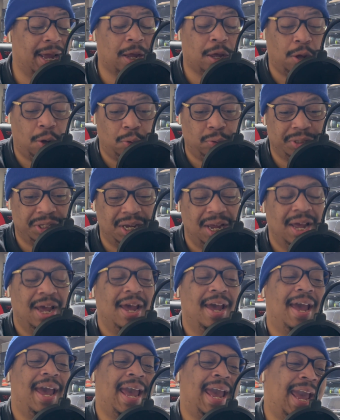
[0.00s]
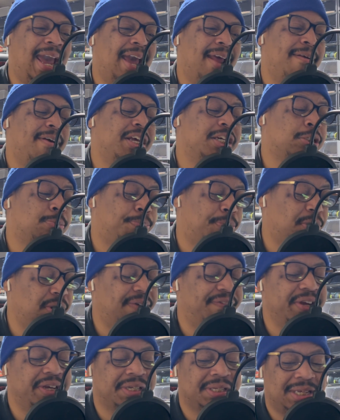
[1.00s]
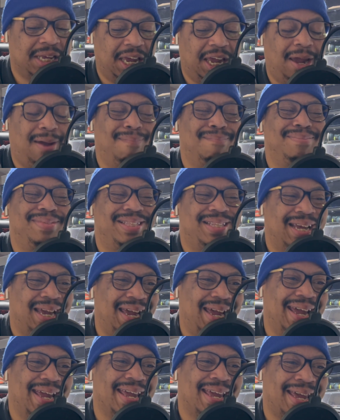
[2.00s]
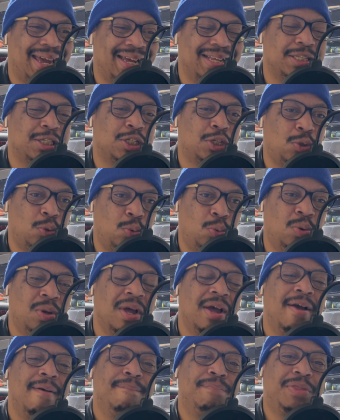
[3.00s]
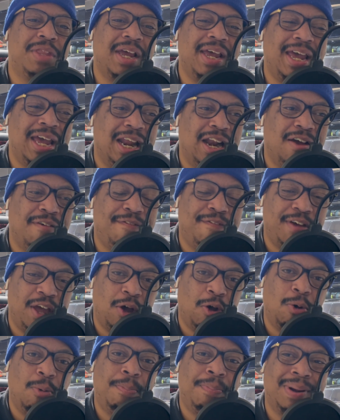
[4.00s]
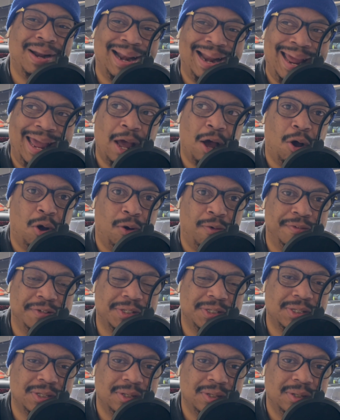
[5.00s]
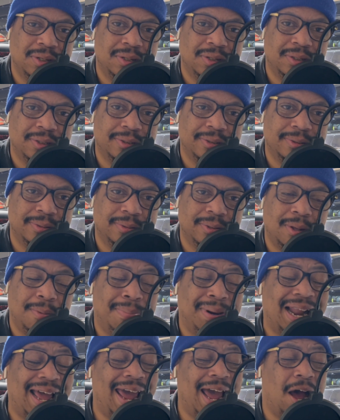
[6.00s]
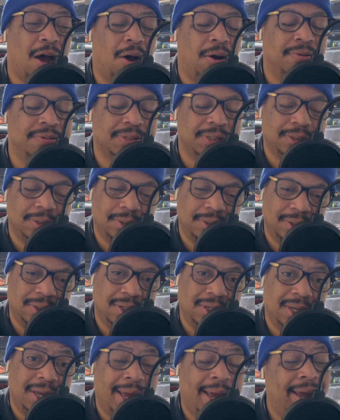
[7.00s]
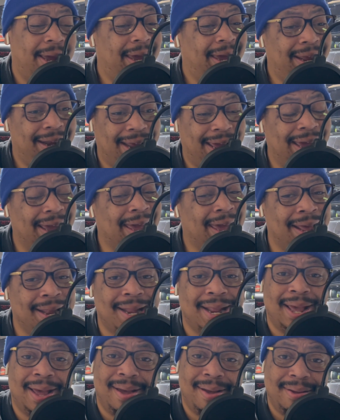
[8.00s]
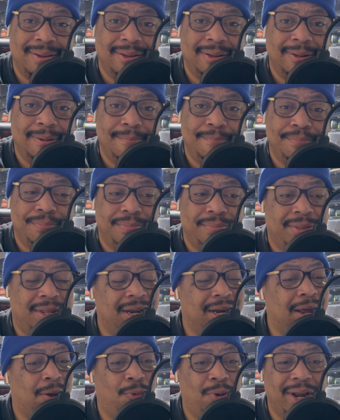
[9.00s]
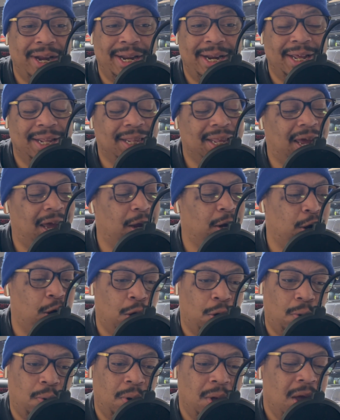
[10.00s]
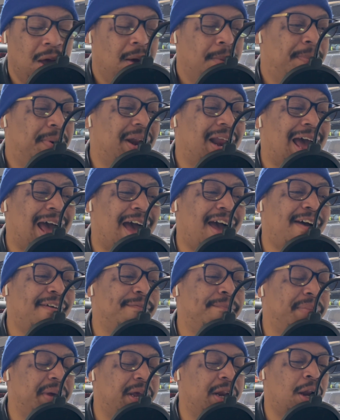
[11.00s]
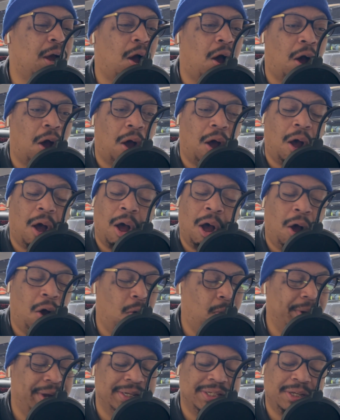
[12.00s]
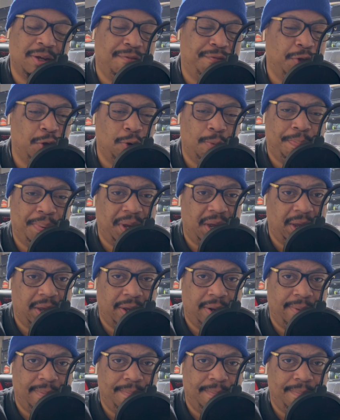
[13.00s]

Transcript: coach. And his previous team did get to the NFL playoffs. Playoffs. He did get there. Did they win anything? No. But I've been always of the opinion,